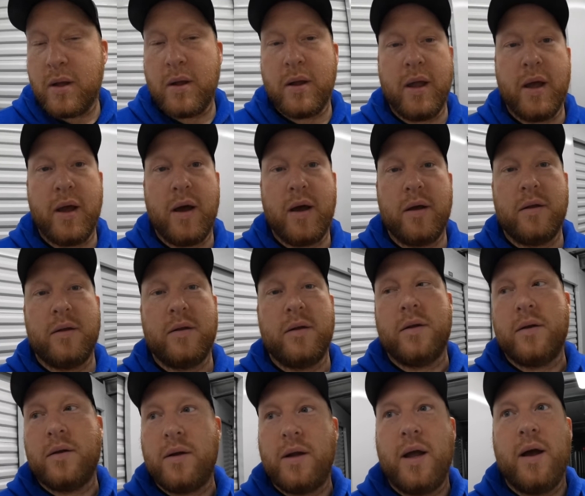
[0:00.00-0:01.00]
Yeah,
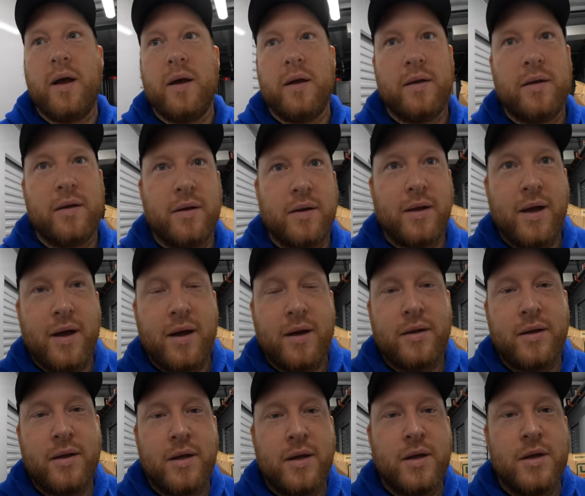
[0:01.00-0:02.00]
yeah, yeah.
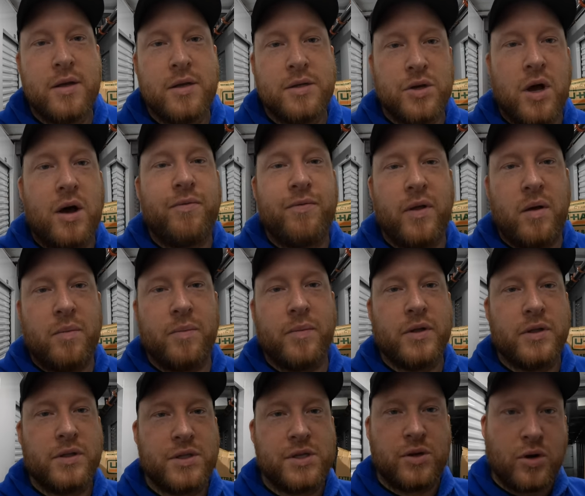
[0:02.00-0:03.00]
So I'll film.
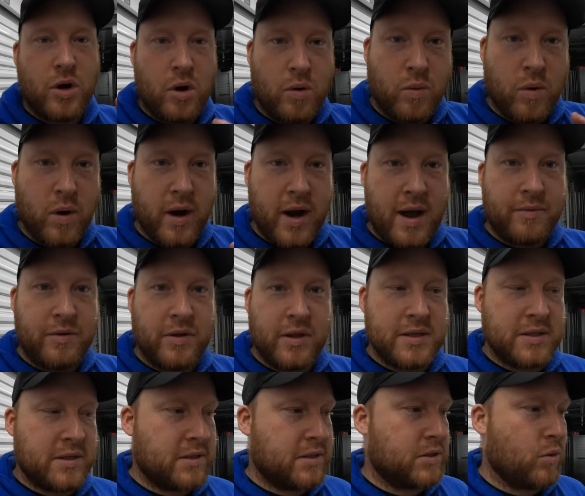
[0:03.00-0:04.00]
So don't worry. After
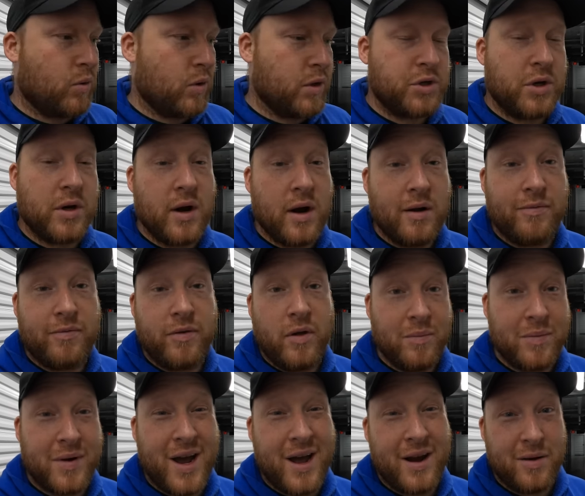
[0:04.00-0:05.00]
this storage unit, I'll
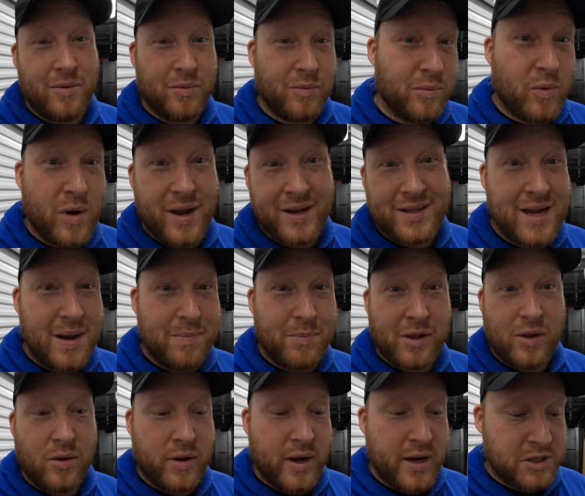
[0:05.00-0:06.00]
film kind of what type
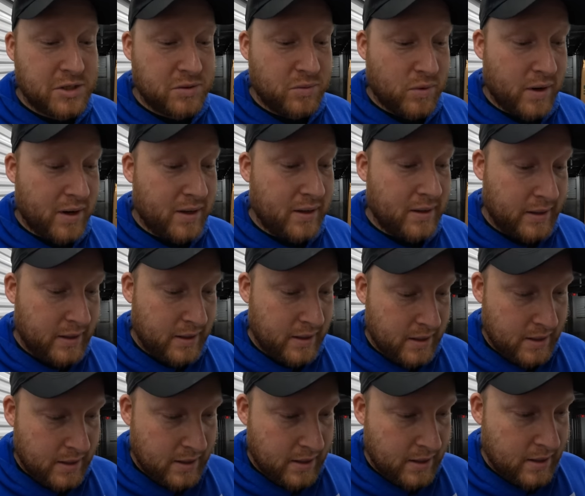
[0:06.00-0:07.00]
of location we're in,
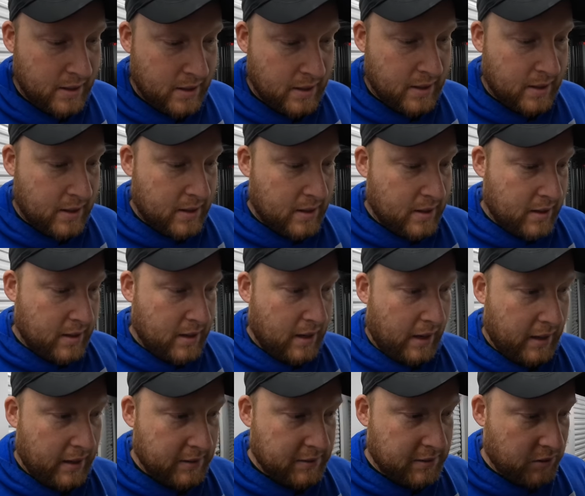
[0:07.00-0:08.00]

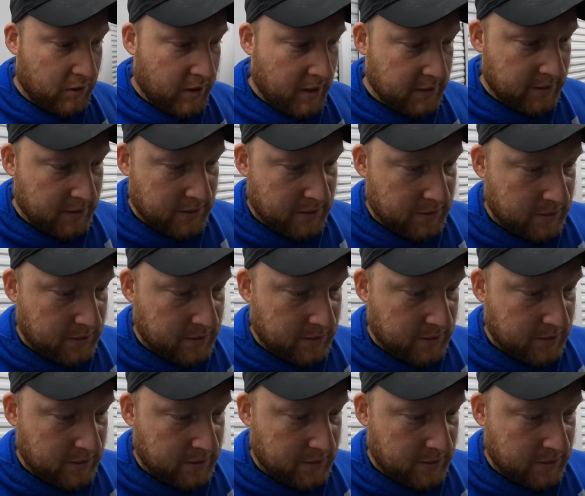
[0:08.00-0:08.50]
and so you guys can